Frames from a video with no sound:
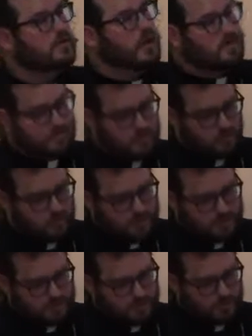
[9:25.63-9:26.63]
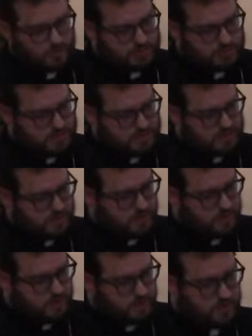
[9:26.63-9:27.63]
And be ready to receive the
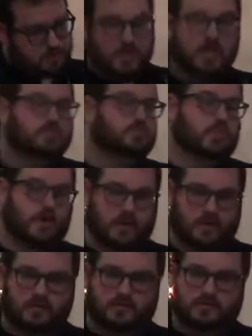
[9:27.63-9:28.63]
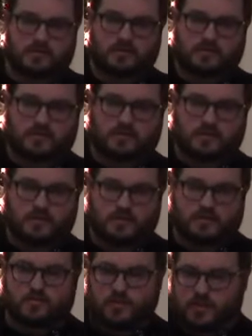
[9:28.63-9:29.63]
one who does bring
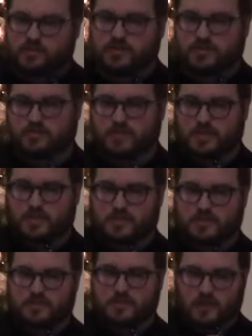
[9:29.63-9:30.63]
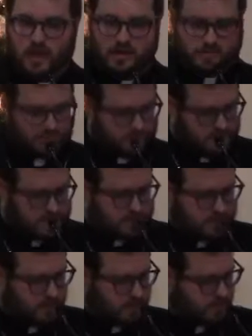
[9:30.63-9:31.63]
the forgiveness of sins, life, and
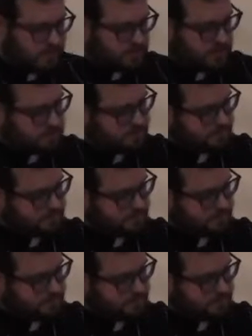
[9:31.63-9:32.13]
salvation.